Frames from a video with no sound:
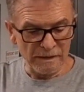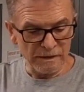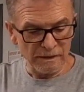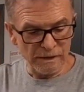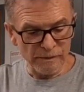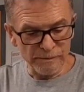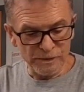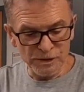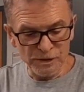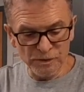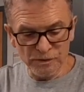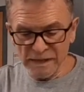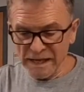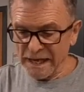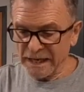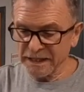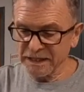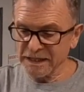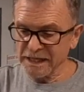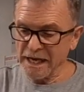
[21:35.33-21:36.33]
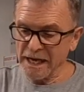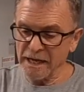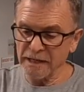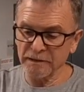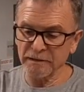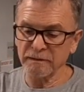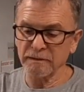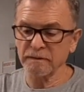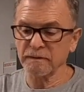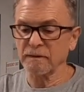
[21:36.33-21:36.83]
Let me do that
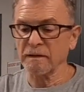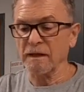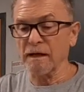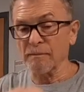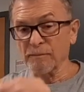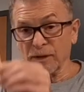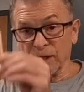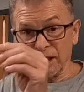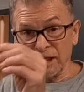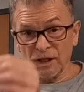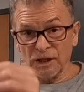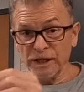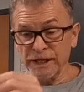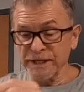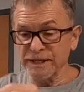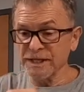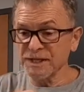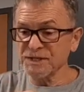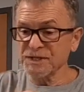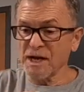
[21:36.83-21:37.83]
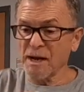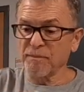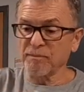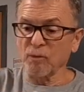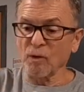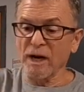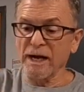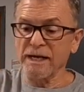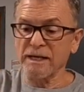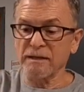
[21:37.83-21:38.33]
again. I'm going to clean this up,
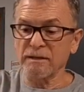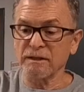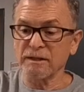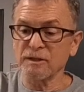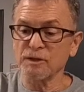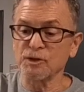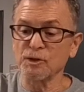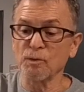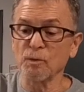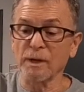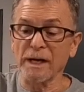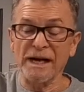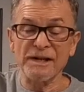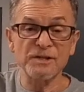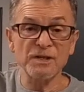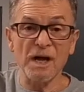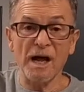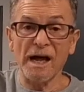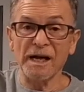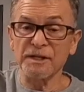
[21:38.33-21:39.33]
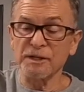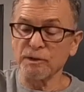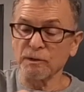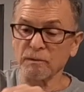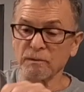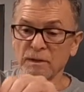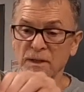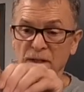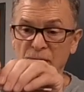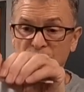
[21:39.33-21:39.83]
right? Do what I taught you.
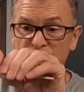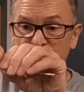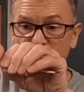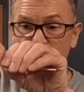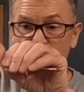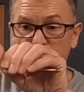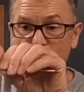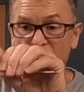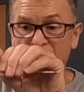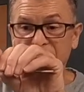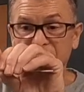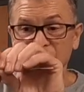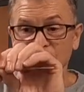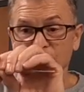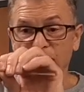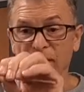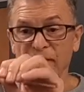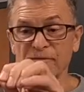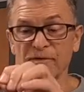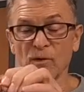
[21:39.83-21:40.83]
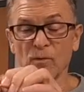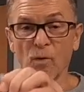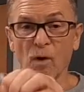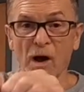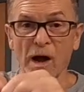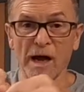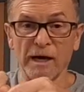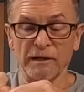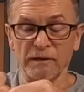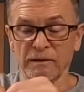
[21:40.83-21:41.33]
We're going to break it above the
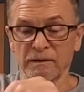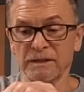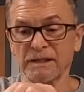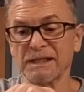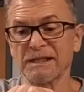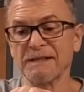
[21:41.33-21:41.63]
water.